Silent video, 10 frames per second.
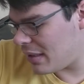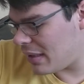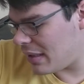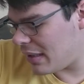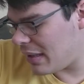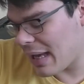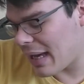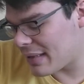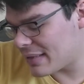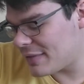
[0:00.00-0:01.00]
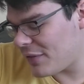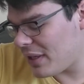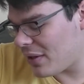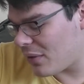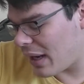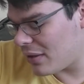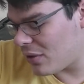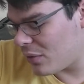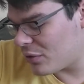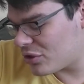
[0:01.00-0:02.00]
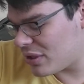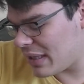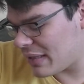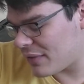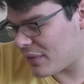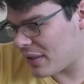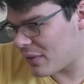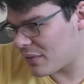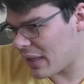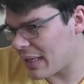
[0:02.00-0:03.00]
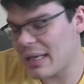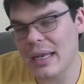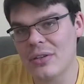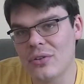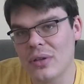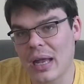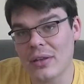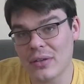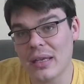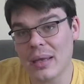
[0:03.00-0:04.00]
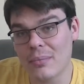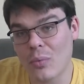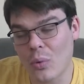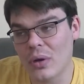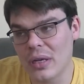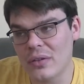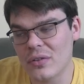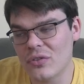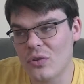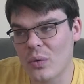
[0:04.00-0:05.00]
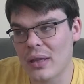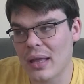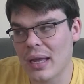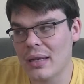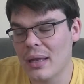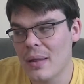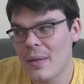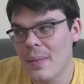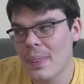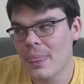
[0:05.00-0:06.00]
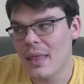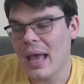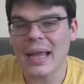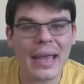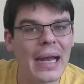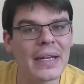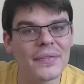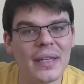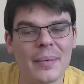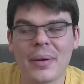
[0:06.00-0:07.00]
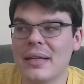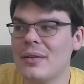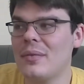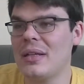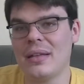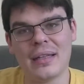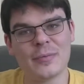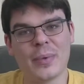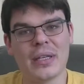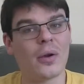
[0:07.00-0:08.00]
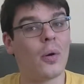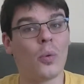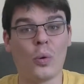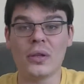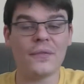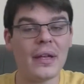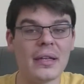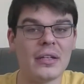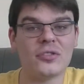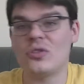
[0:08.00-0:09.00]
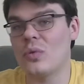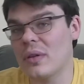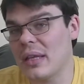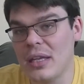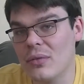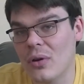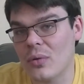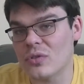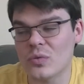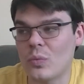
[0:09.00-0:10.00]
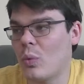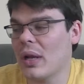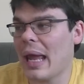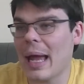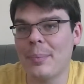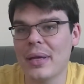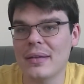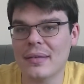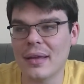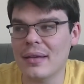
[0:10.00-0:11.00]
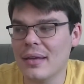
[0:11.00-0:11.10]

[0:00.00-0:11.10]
yeah, this video, I know usually in these videos I get more into the storyline. I kind of did, but I didn't really explain, like, oh, who are the villains, who are the heroes, what happens. Like,